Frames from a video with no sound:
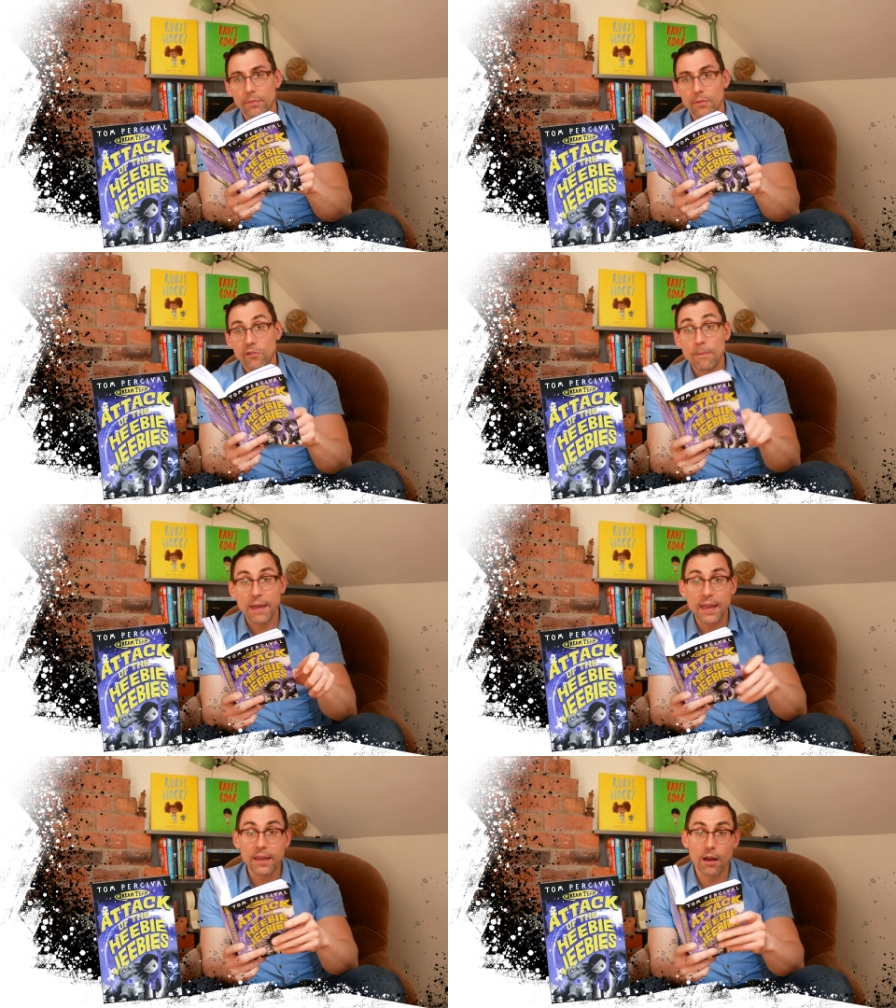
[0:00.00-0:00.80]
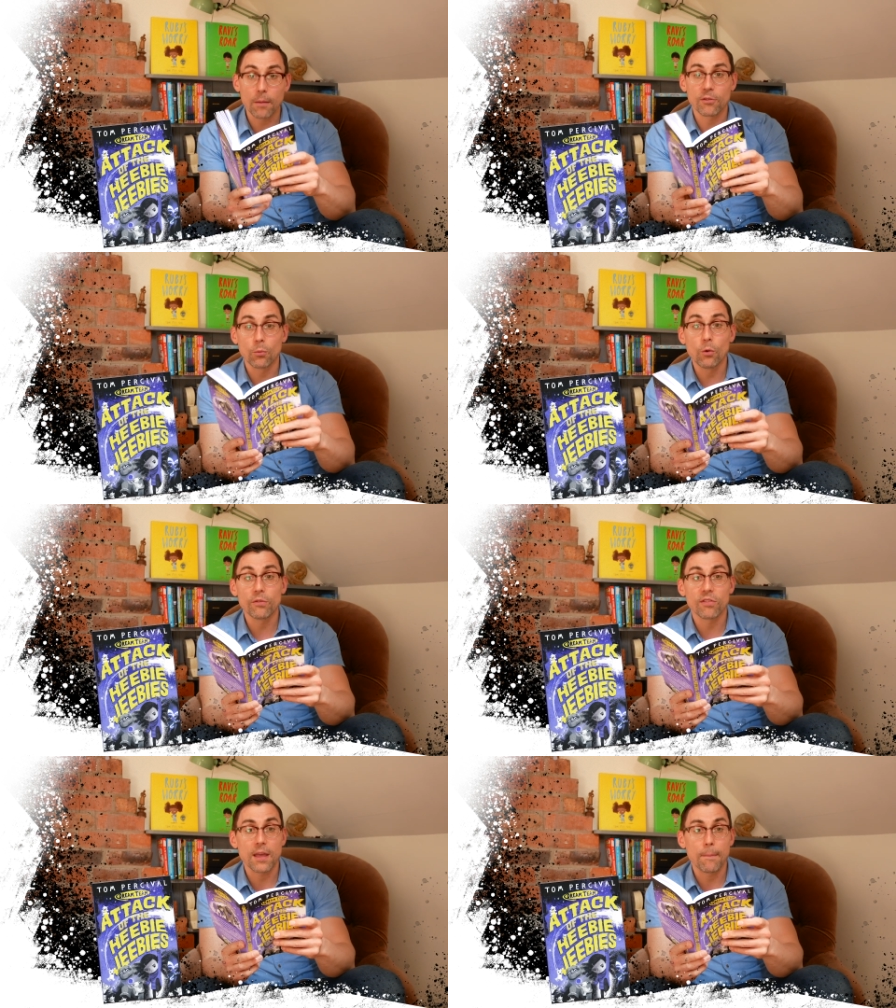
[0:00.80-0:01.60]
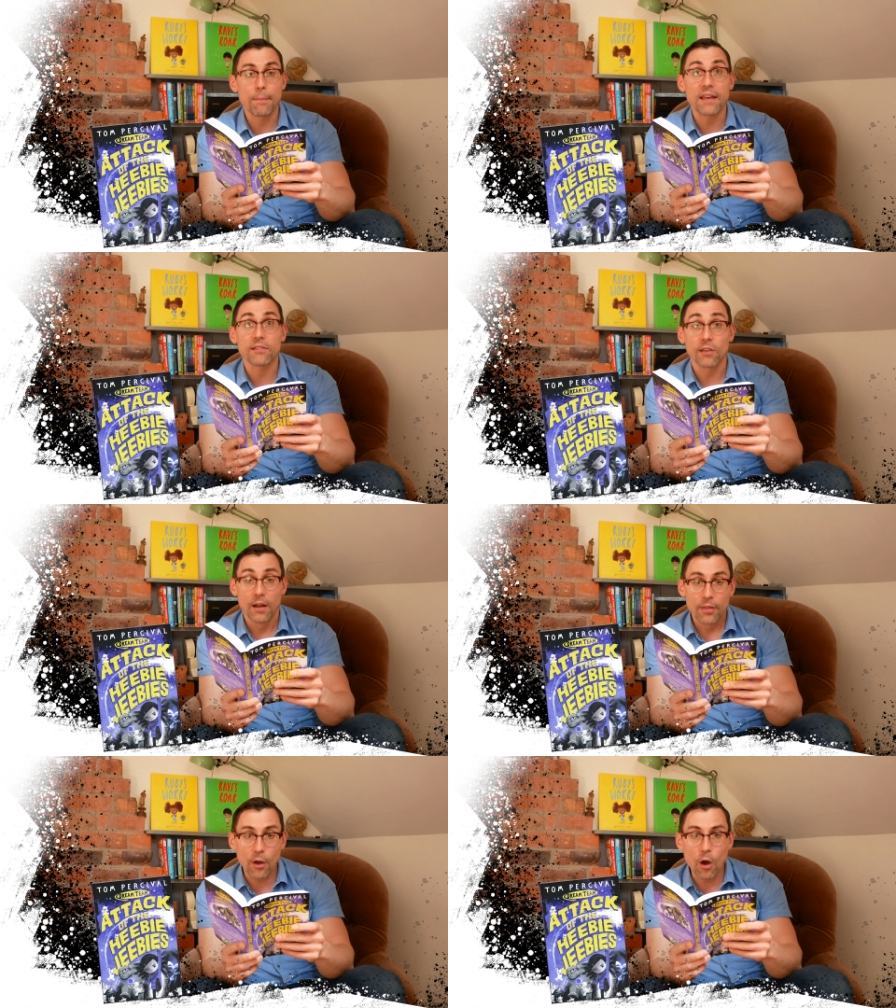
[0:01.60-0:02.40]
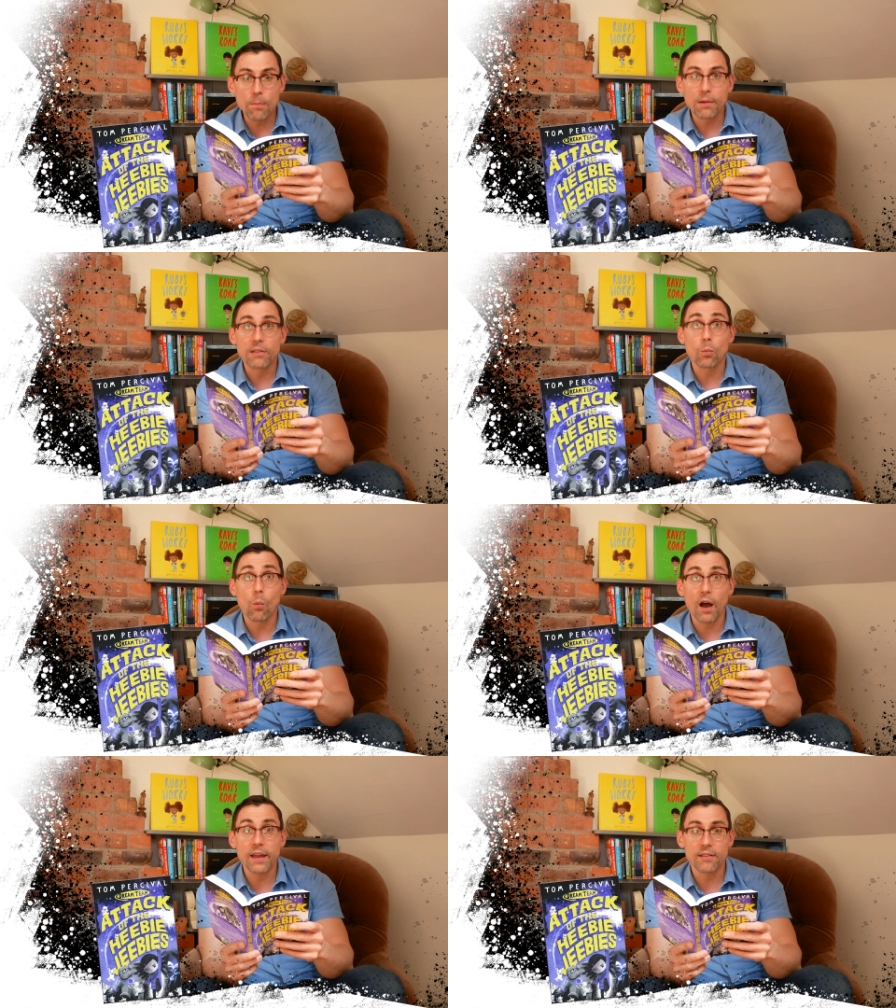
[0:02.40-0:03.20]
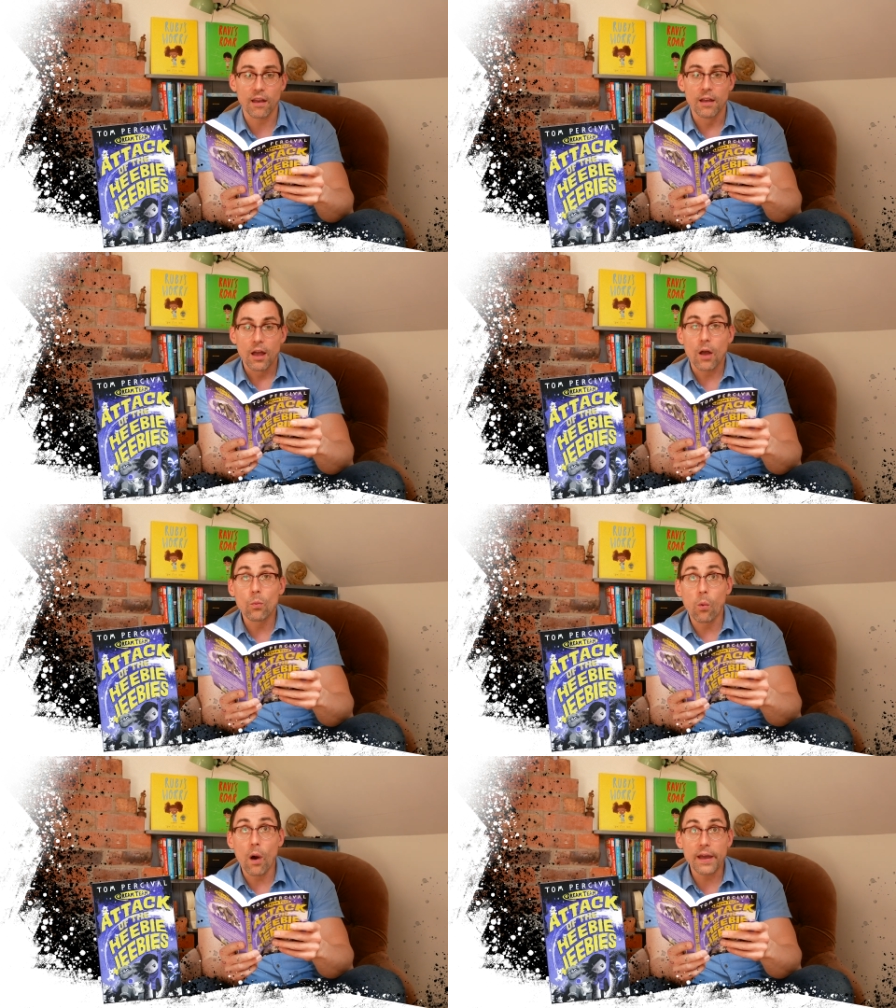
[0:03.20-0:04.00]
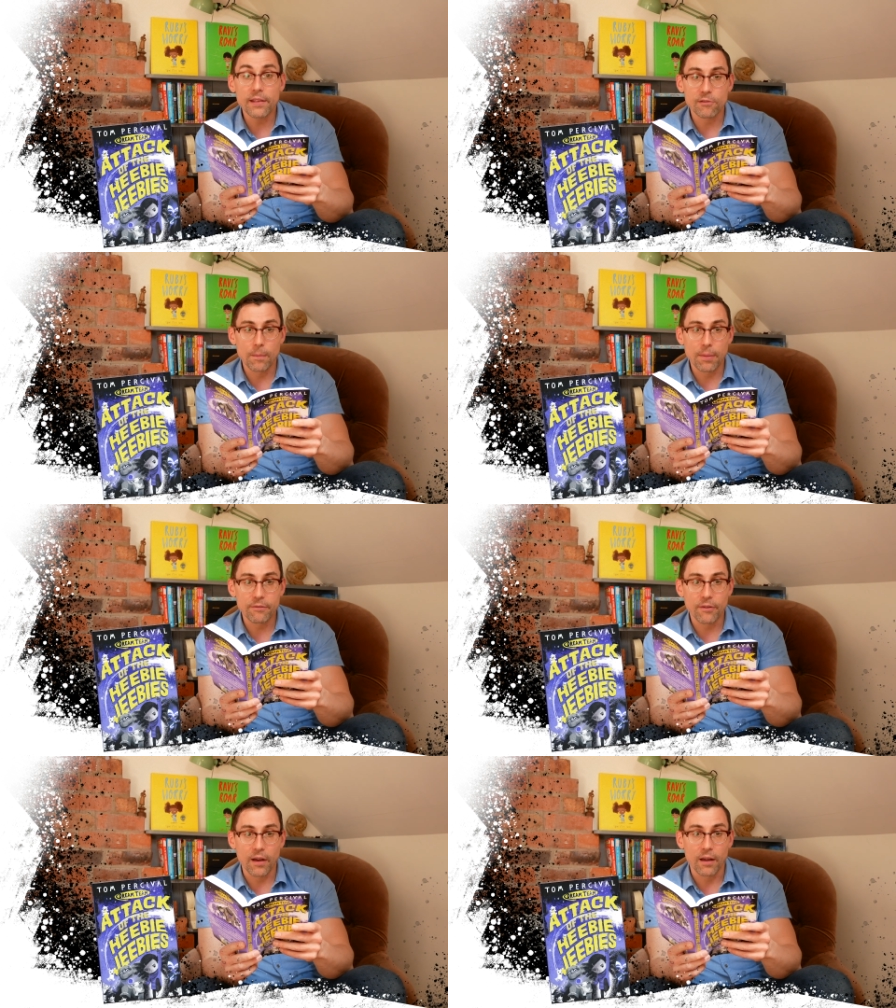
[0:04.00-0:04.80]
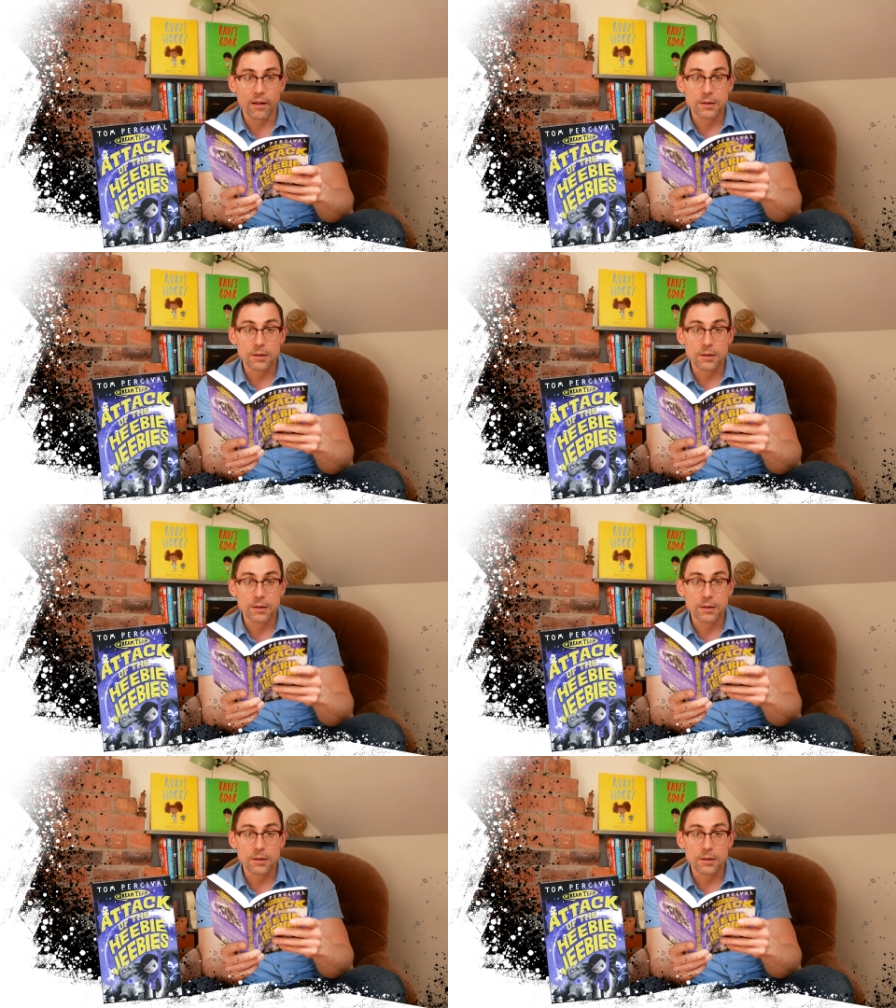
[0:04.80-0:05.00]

She peered up towards the abyss that opened wider and wider above her.